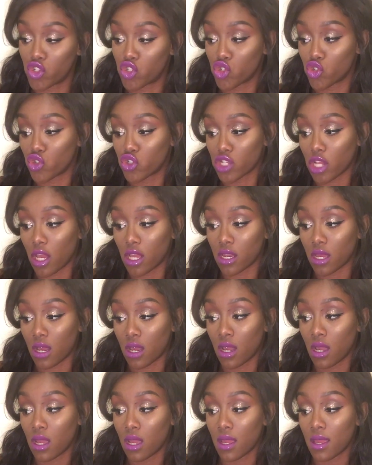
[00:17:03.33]
the
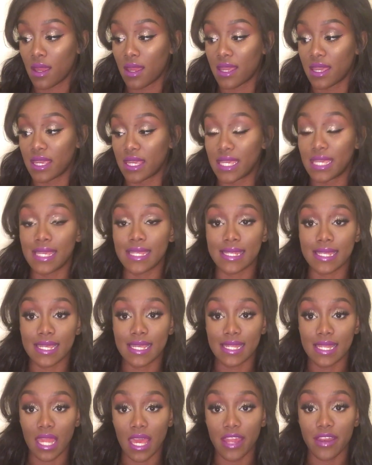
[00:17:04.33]
Jordana
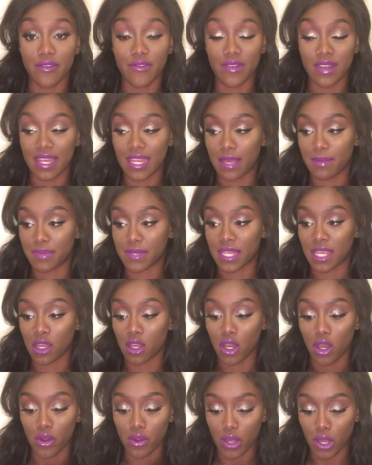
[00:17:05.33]
Easy Liner for Lips in
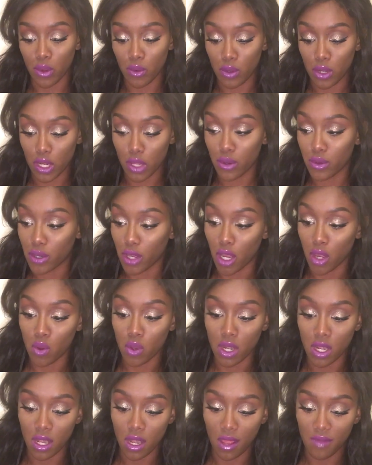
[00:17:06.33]
Coco
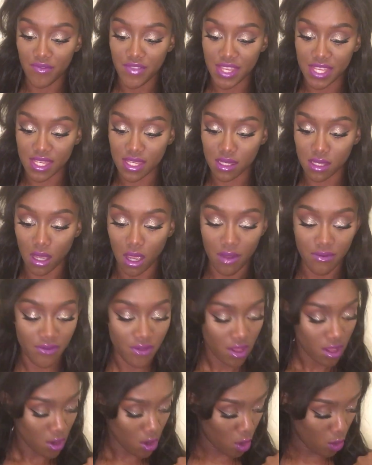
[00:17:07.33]
Loco. Love this stuff.
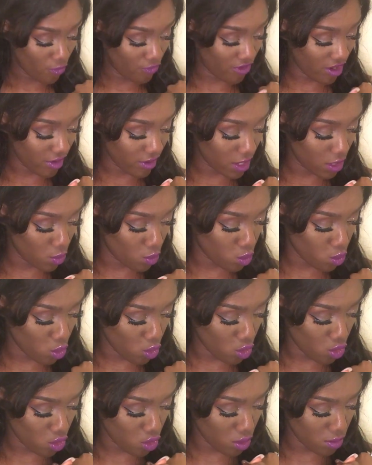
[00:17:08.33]
Very
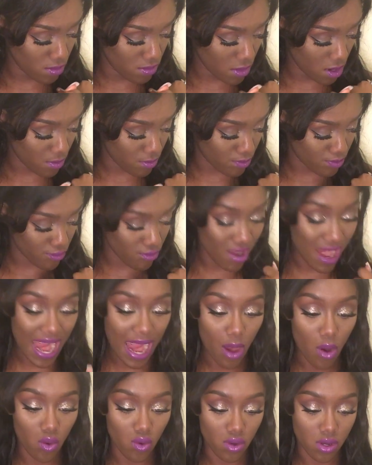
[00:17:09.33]
warm
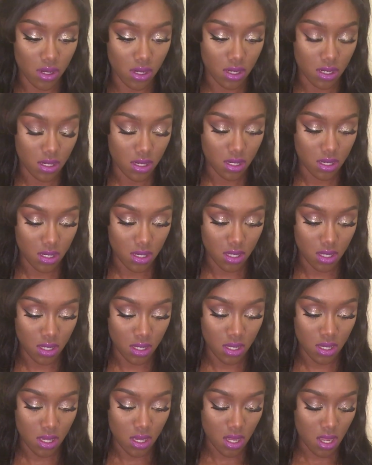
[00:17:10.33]
brown.
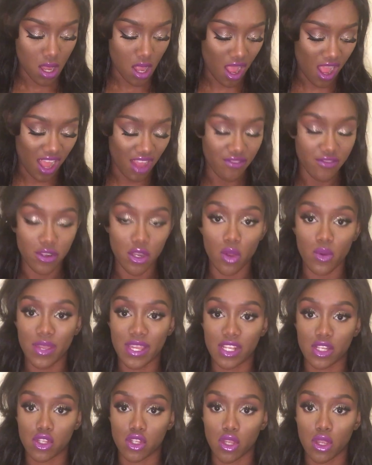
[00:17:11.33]
I've
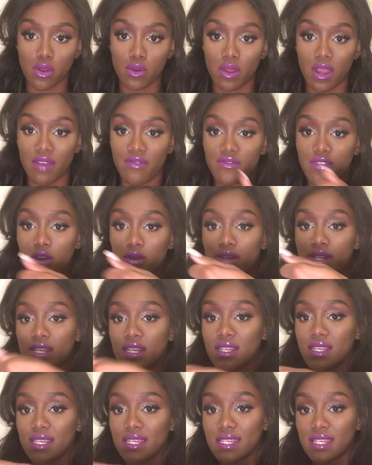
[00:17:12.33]
noticed
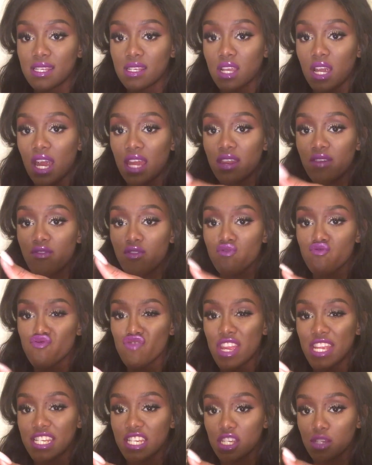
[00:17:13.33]
that this is kind of a
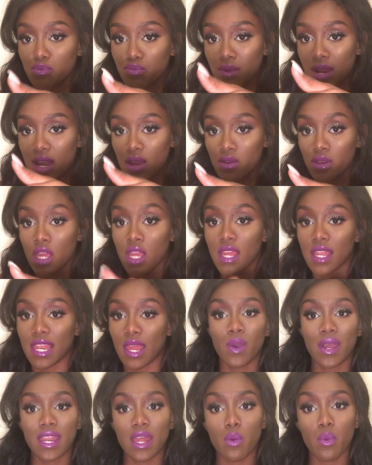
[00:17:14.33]
reddish brown.
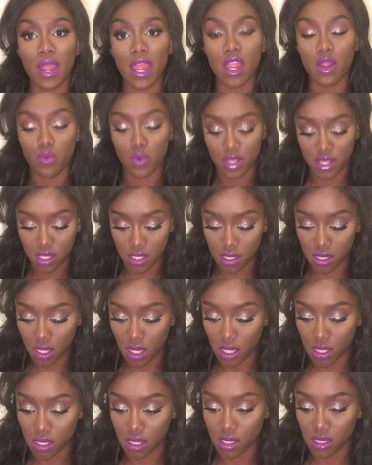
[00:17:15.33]
When I wear it with
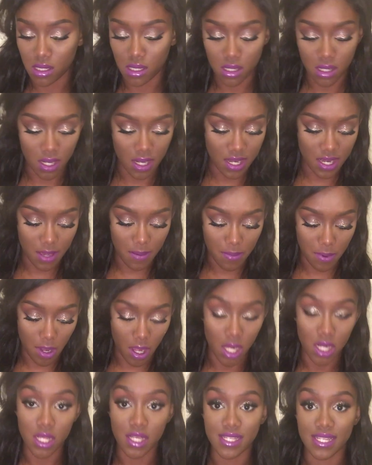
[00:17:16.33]
certain lip
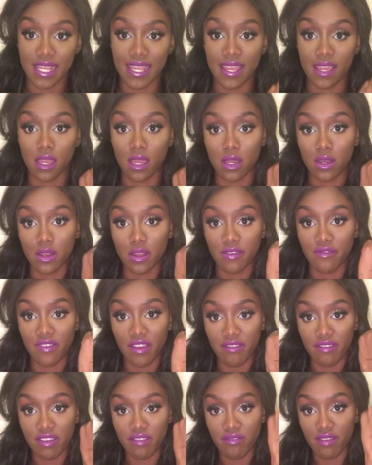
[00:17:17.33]
colours, it can look
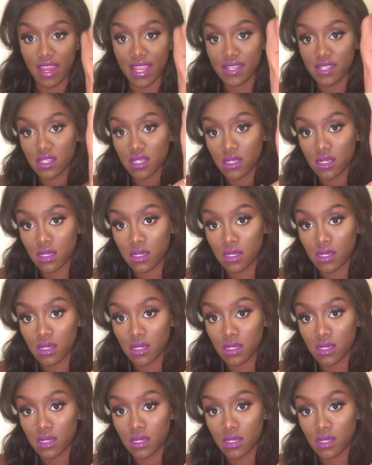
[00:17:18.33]
very red,